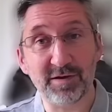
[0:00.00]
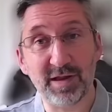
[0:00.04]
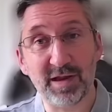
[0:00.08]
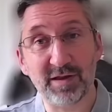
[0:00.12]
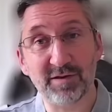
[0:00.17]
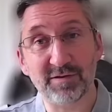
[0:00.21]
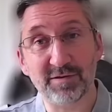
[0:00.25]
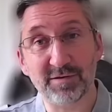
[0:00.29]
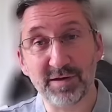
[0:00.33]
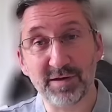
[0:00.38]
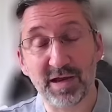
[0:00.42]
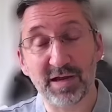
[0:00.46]

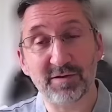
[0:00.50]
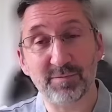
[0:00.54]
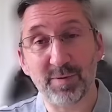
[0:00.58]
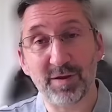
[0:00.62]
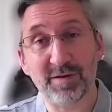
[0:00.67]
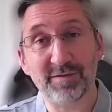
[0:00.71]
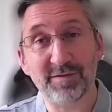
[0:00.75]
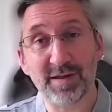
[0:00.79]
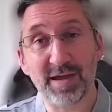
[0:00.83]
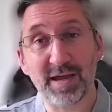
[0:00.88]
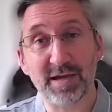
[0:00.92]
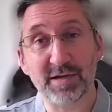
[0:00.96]
next
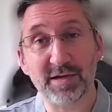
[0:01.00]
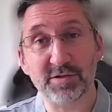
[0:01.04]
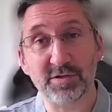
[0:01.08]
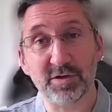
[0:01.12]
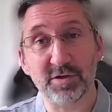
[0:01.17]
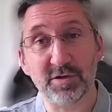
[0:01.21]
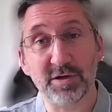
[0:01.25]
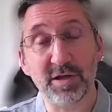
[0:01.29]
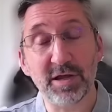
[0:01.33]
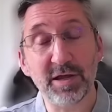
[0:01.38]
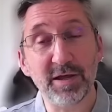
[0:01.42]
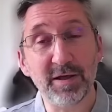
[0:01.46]
best
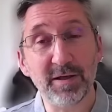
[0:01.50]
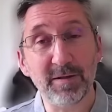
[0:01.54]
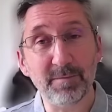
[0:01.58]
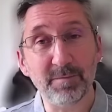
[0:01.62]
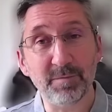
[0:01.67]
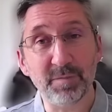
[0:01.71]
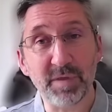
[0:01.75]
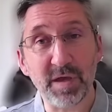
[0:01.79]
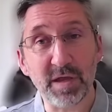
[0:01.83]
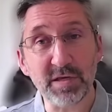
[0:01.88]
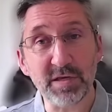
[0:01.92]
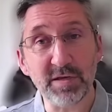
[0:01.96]
action,
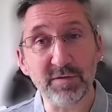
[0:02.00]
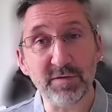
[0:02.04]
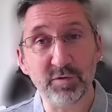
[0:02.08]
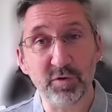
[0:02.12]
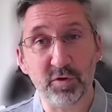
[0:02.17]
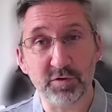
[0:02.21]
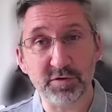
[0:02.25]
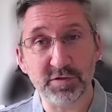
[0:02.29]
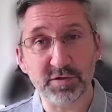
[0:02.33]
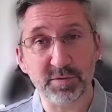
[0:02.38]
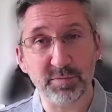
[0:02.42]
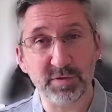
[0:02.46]
then you've
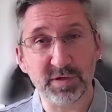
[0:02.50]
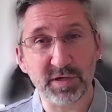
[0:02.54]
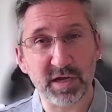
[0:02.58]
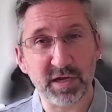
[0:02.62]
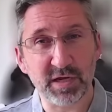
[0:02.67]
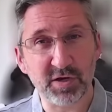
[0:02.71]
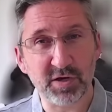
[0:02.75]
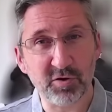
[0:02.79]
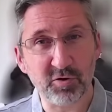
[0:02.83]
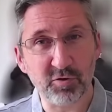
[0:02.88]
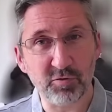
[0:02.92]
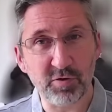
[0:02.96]
got something
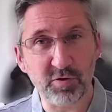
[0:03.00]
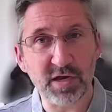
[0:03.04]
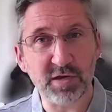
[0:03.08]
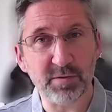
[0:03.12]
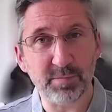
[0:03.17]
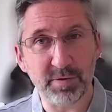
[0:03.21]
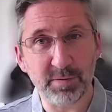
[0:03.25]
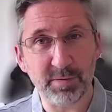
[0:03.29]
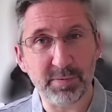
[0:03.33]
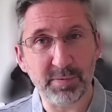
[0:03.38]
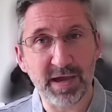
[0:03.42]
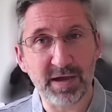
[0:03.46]

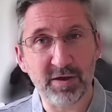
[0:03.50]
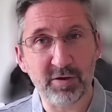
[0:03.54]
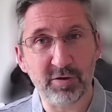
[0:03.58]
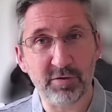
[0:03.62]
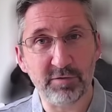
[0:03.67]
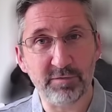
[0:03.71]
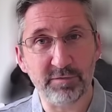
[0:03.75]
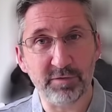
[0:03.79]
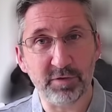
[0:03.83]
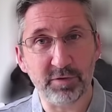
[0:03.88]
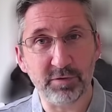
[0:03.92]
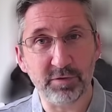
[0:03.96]
incredibly
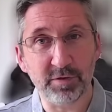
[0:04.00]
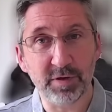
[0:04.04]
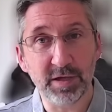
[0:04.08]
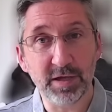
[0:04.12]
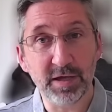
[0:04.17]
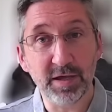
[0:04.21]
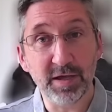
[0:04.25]
powerful